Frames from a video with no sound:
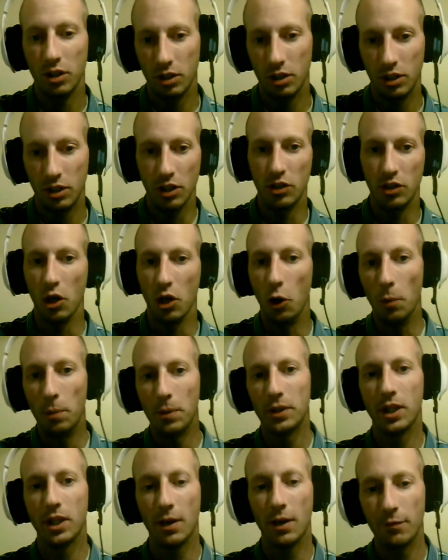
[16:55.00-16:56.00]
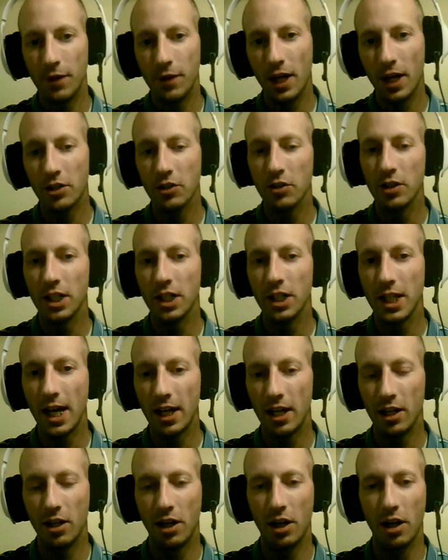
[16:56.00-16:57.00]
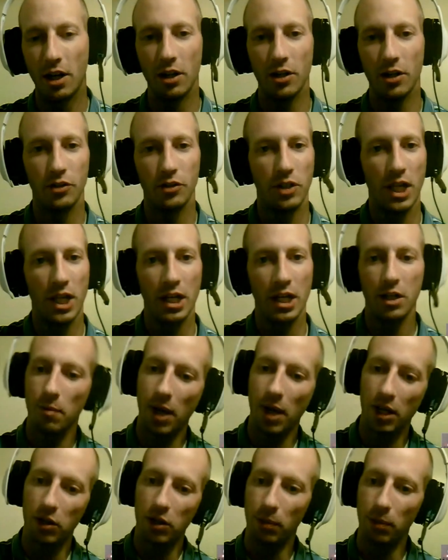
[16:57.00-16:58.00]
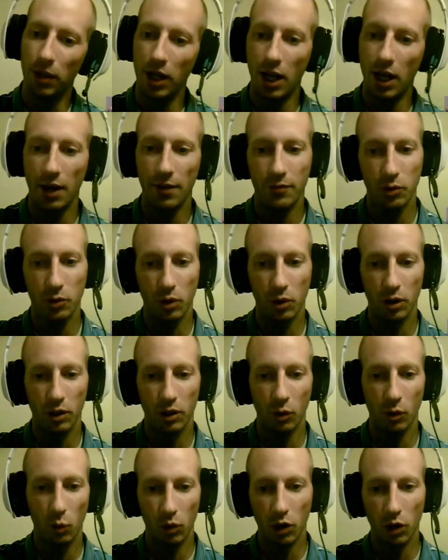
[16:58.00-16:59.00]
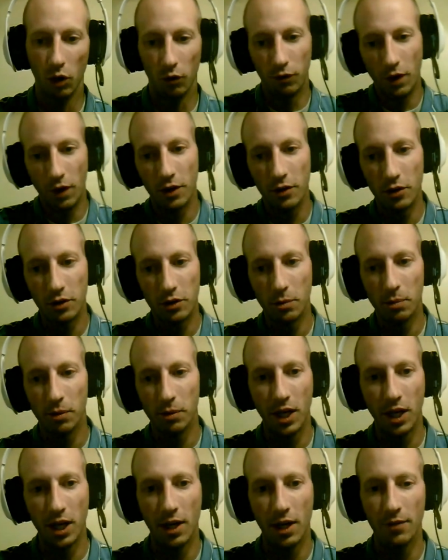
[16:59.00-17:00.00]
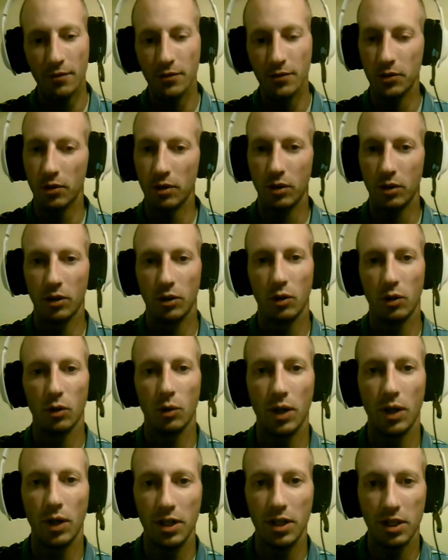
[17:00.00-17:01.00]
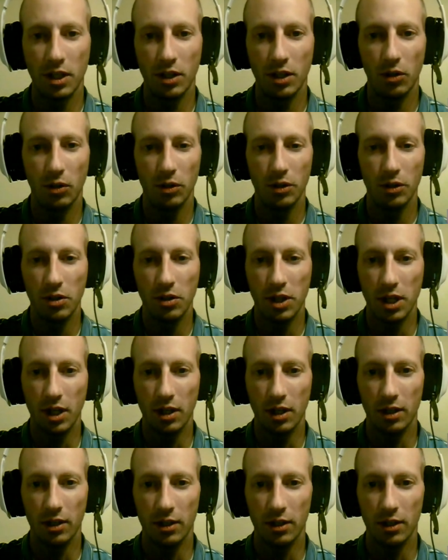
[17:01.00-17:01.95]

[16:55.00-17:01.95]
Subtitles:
does the Open Cup factor into that at all? Do they need to make the playoffs or go farther in the playoffs, or what is the goal, do you think?